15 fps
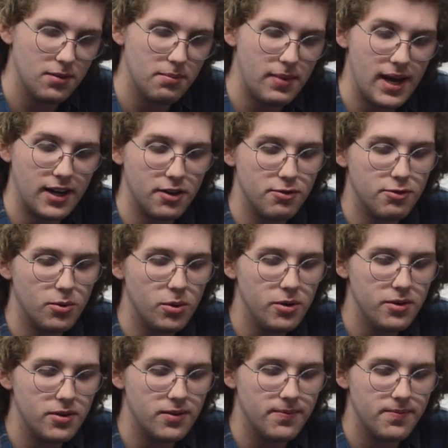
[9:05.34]
Back and
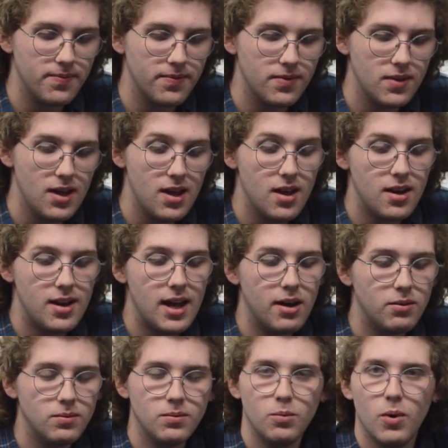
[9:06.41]
forth.
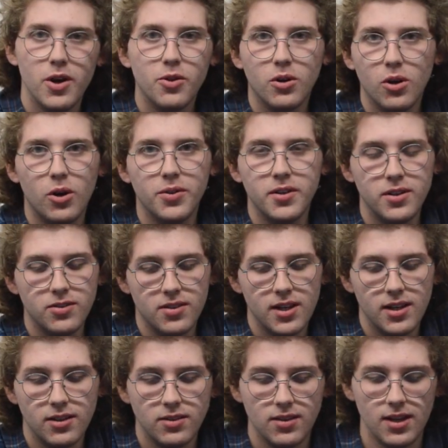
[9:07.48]
Now, why they're called these
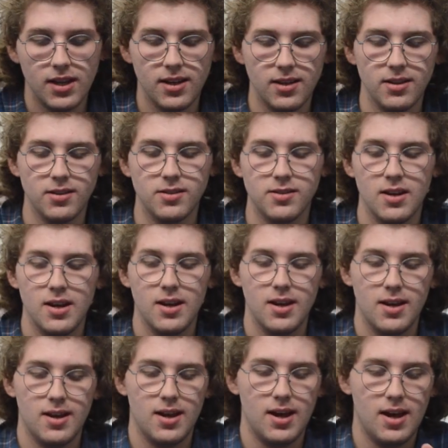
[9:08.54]
things is,
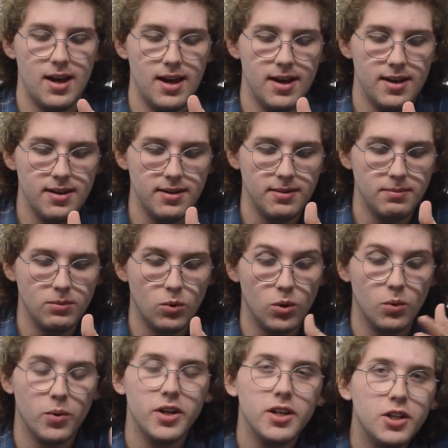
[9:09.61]

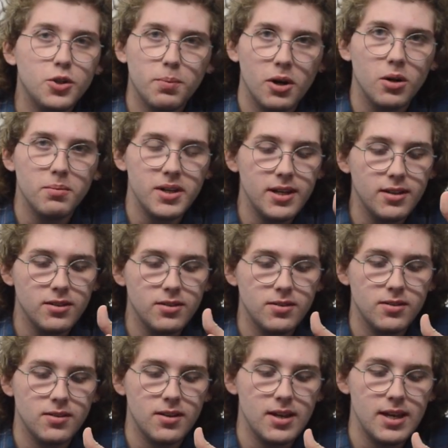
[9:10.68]
or what each part
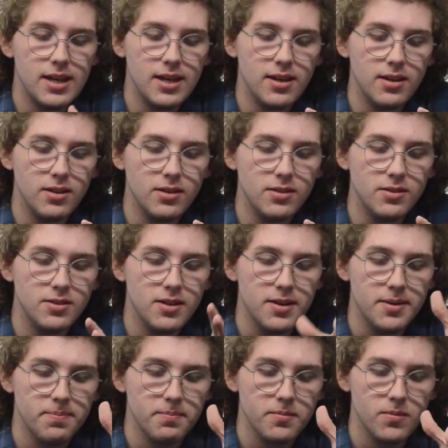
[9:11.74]
means is,
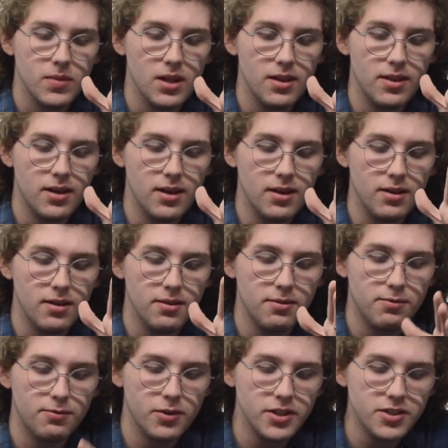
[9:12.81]
the
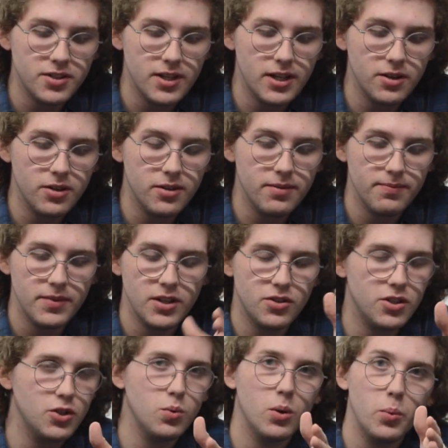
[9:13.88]
front standard is
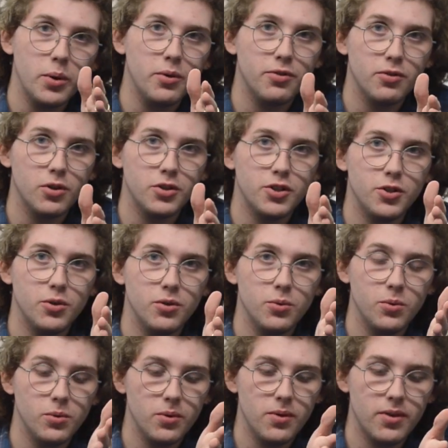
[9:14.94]
just what we refer
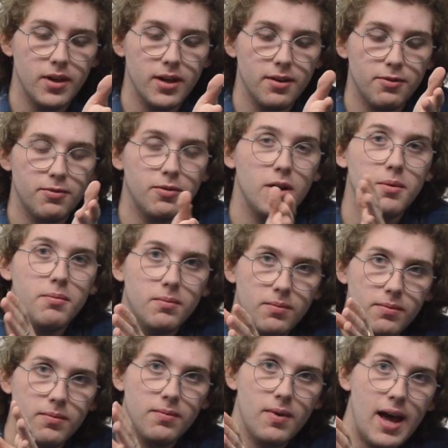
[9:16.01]
to the front
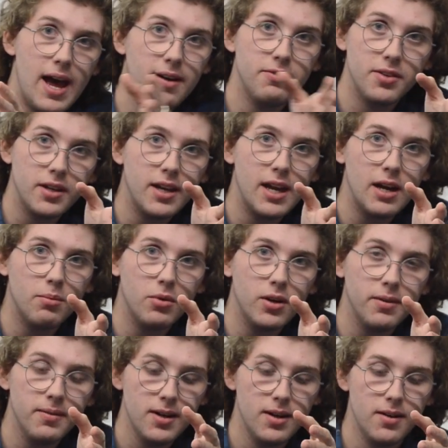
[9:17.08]
half of the
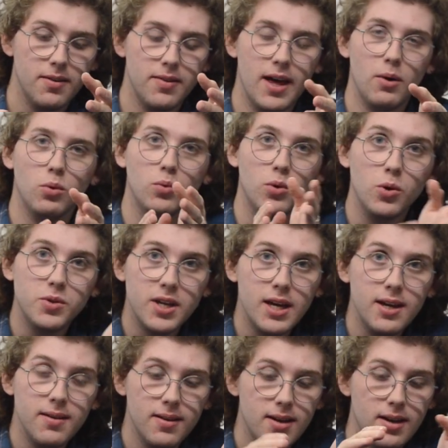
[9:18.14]
camera that will
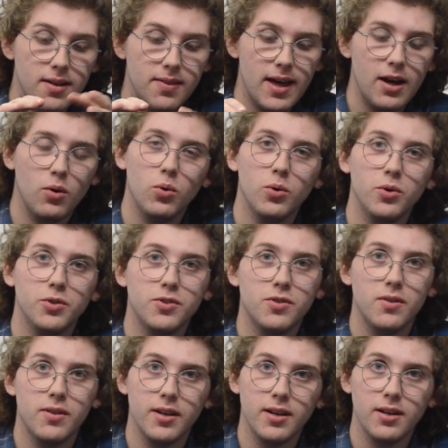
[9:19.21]
rotate, that holds
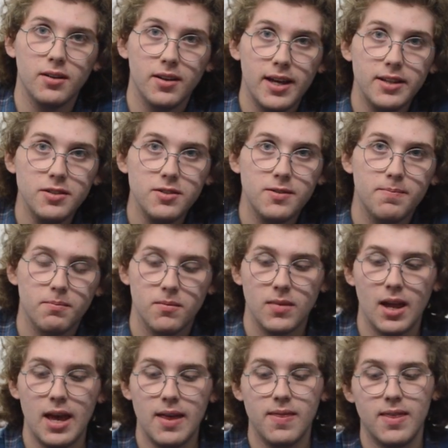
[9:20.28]
the lens,
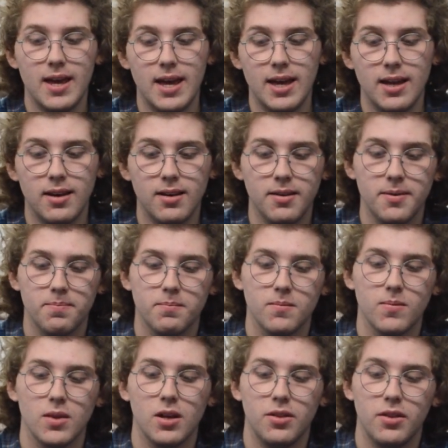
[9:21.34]
and then
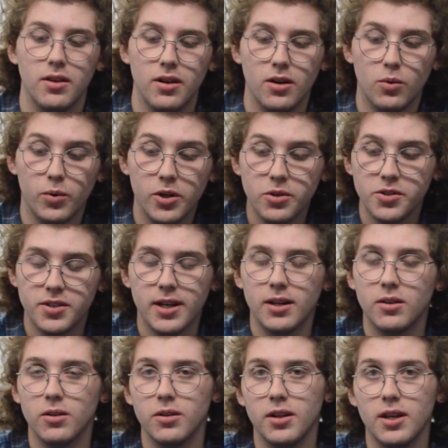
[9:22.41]
the rear
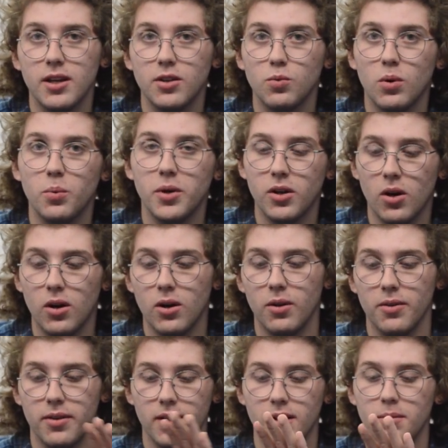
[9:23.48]
standard is what we
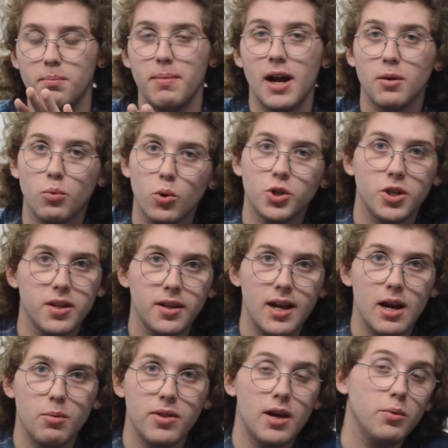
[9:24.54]
call the back portion of the
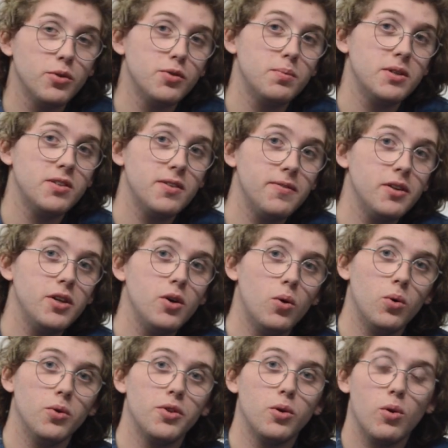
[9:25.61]
camera that will specifically
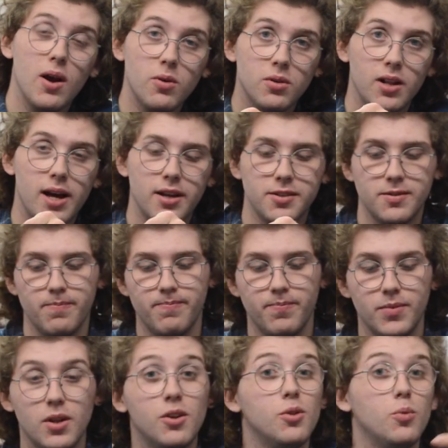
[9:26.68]
hold the ground glass.
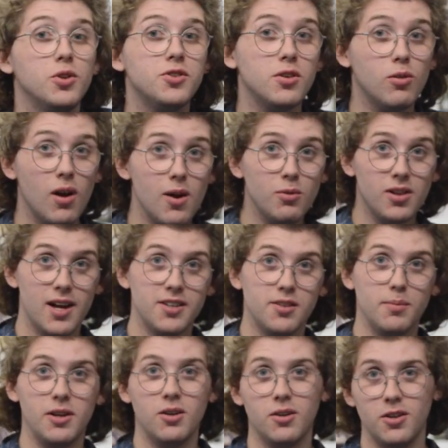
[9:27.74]
What's the ground glass,
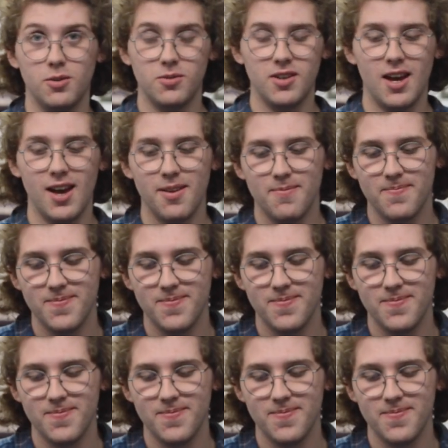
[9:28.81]
I'm hearing you say?